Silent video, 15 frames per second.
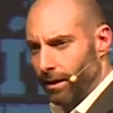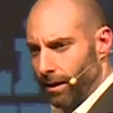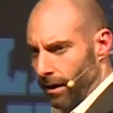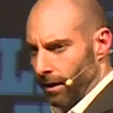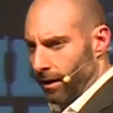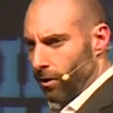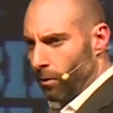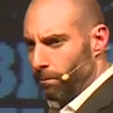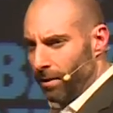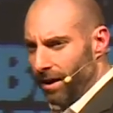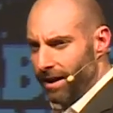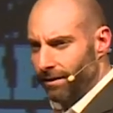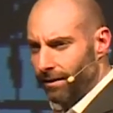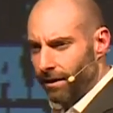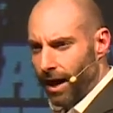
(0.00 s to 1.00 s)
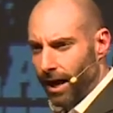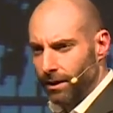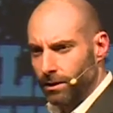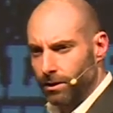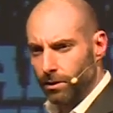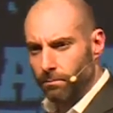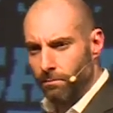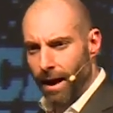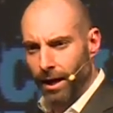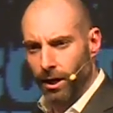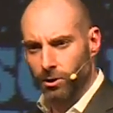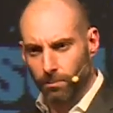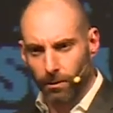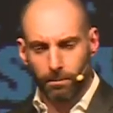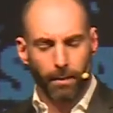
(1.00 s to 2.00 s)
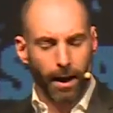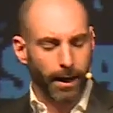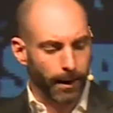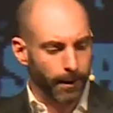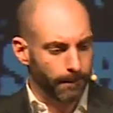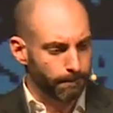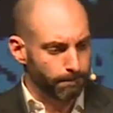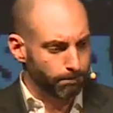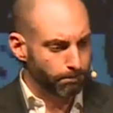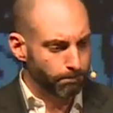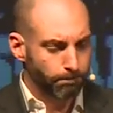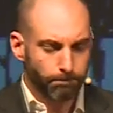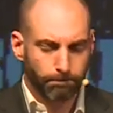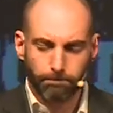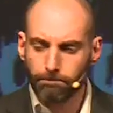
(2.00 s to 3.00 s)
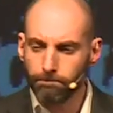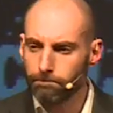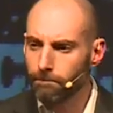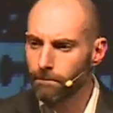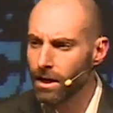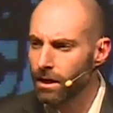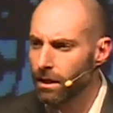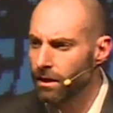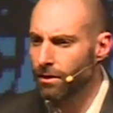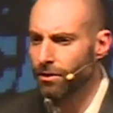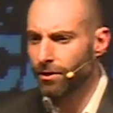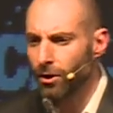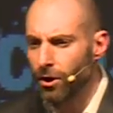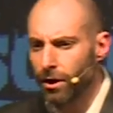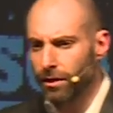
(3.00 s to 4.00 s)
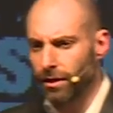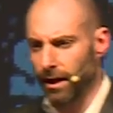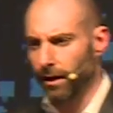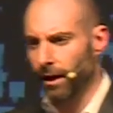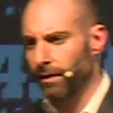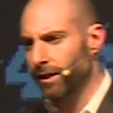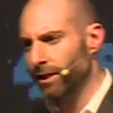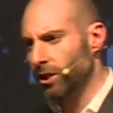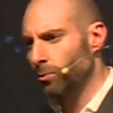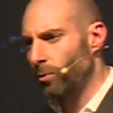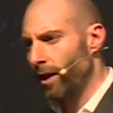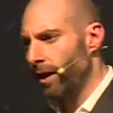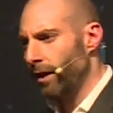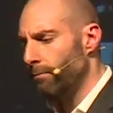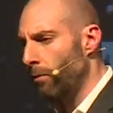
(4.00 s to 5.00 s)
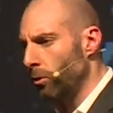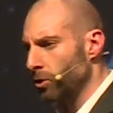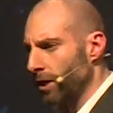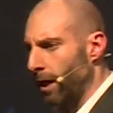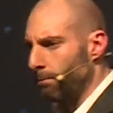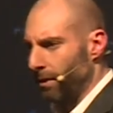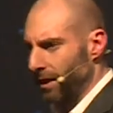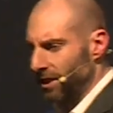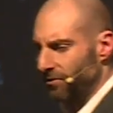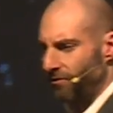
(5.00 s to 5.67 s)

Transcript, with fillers: thing complete and utter management buy in. The third thing, and this is where most companies